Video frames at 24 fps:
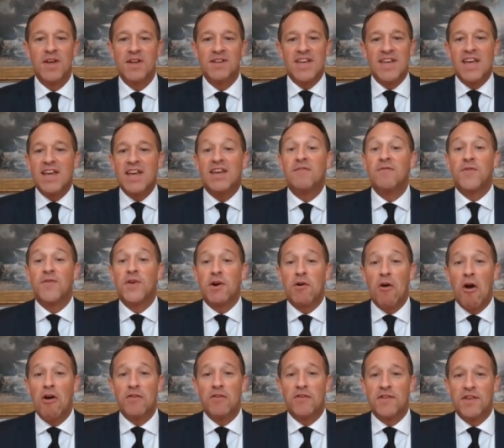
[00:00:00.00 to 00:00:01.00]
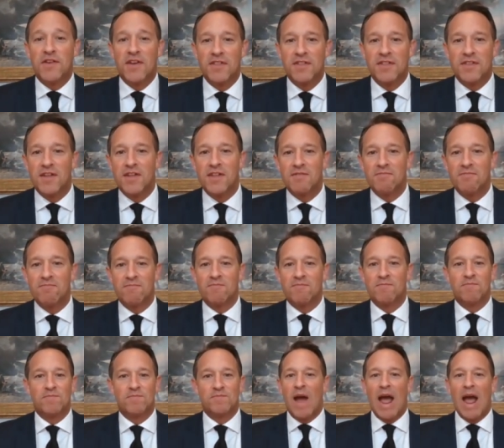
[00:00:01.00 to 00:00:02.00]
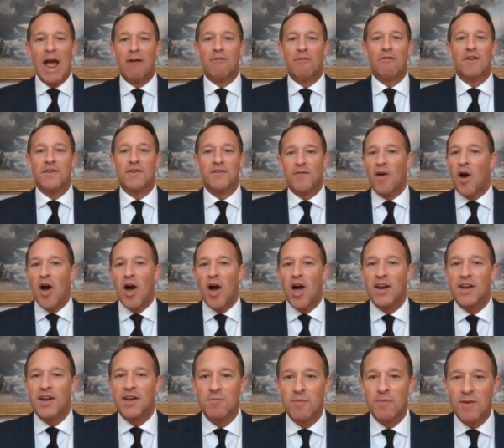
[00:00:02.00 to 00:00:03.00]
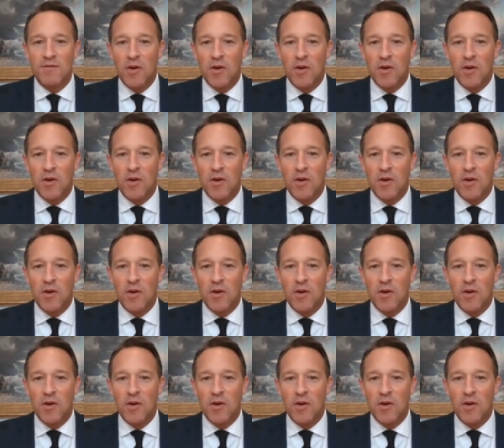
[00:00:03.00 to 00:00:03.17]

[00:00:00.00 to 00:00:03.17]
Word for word: taken for granted that power is fine and we've